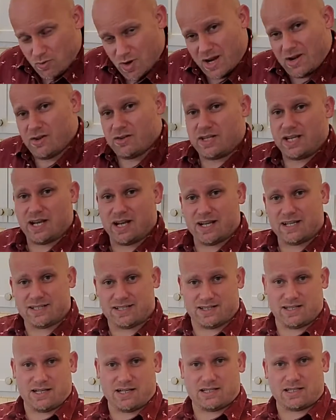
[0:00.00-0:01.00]
right on the ice
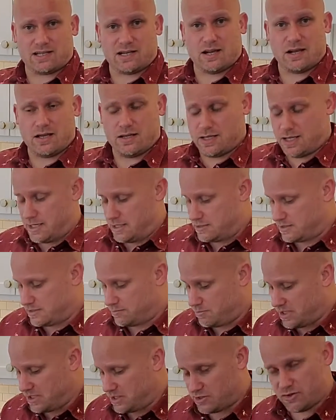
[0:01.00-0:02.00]
that it's
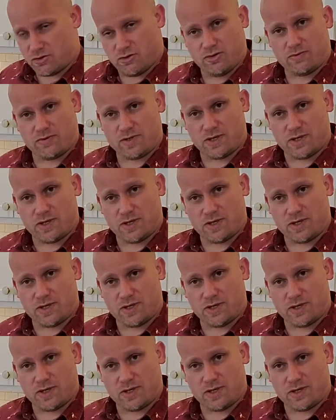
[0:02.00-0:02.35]
being served